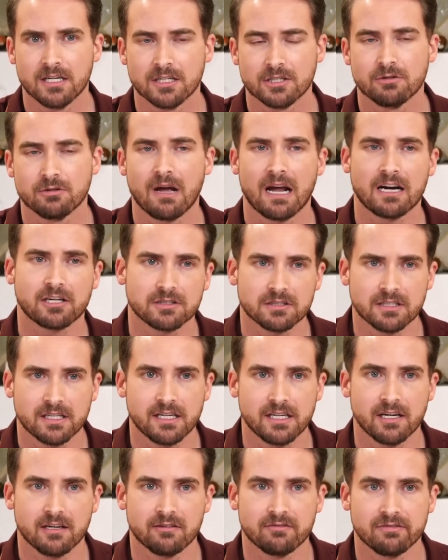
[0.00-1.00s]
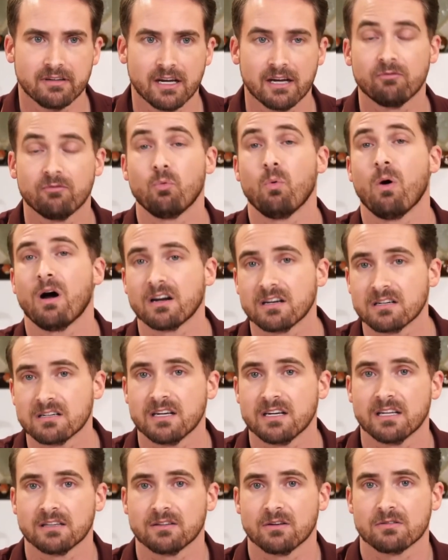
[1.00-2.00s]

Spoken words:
to actually have wanted to get